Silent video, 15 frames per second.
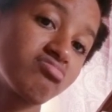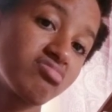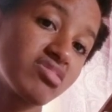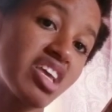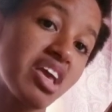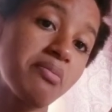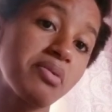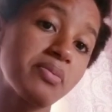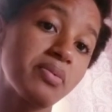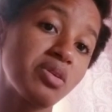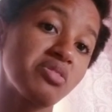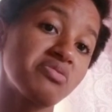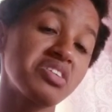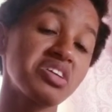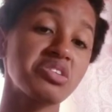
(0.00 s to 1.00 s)
Yeah, people love
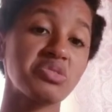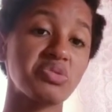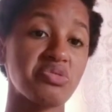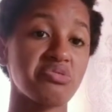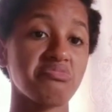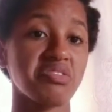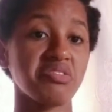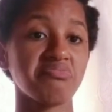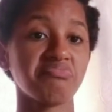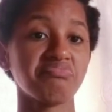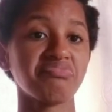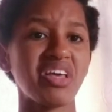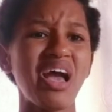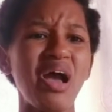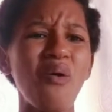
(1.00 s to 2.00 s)
ignore me.
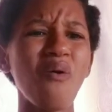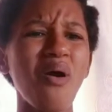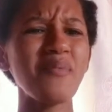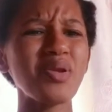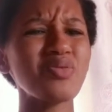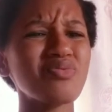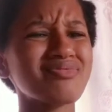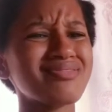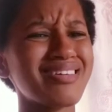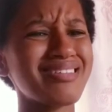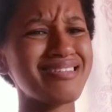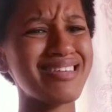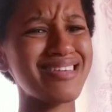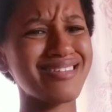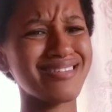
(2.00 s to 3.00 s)
I'm so
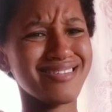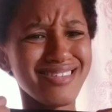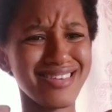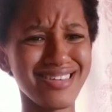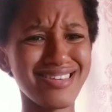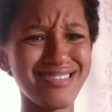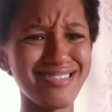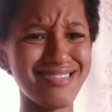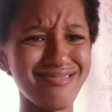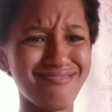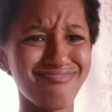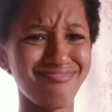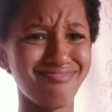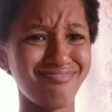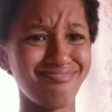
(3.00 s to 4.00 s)
naked.
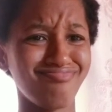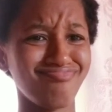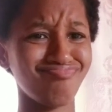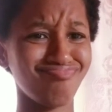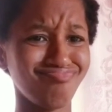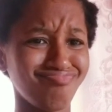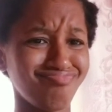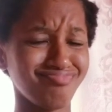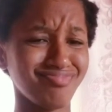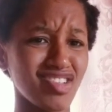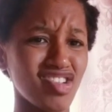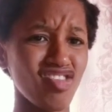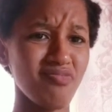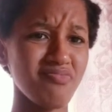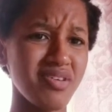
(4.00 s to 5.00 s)

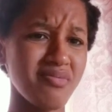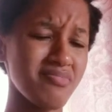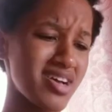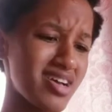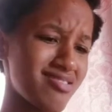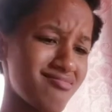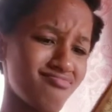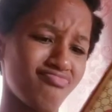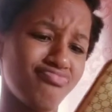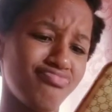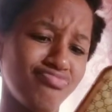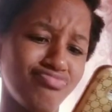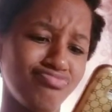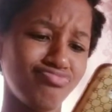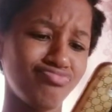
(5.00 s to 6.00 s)
Problem, man.
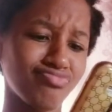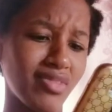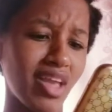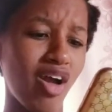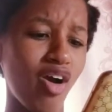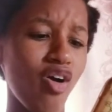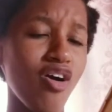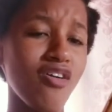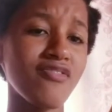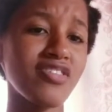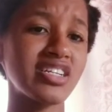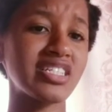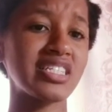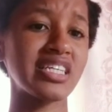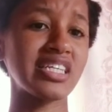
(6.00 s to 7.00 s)

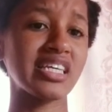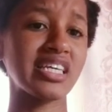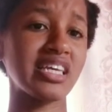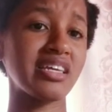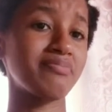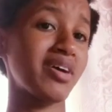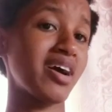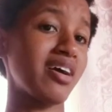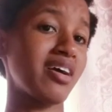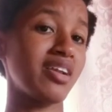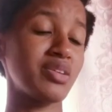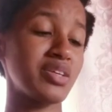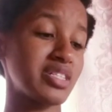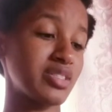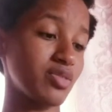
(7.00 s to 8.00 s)
Overthinking. I
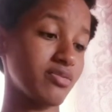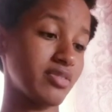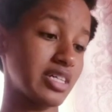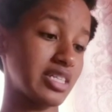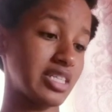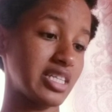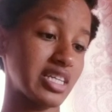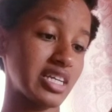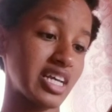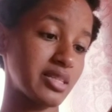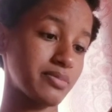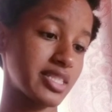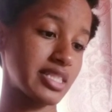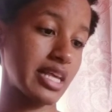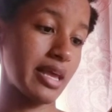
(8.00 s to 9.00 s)
always overthink, as I
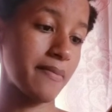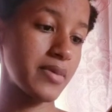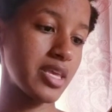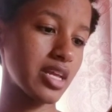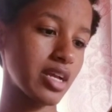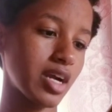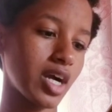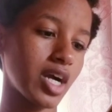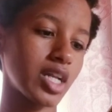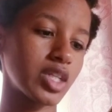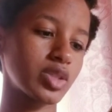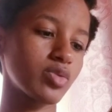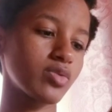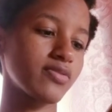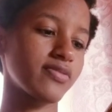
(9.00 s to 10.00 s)
say. Being called
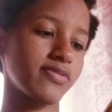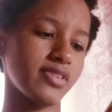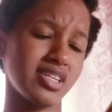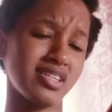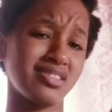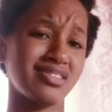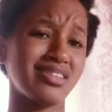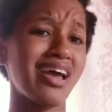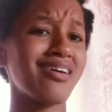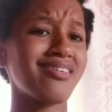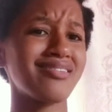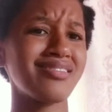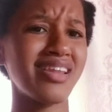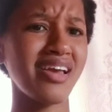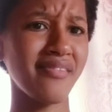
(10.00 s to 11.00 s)
two-faced.
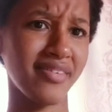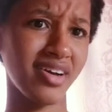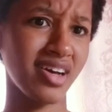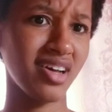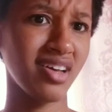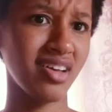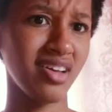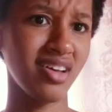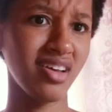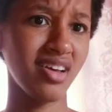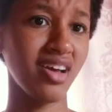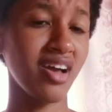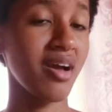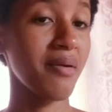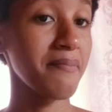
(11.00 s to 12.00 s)
Never.
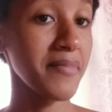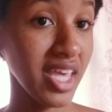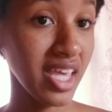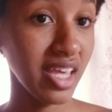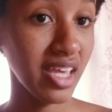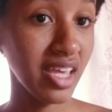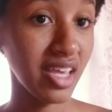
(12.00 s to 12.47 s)
Me.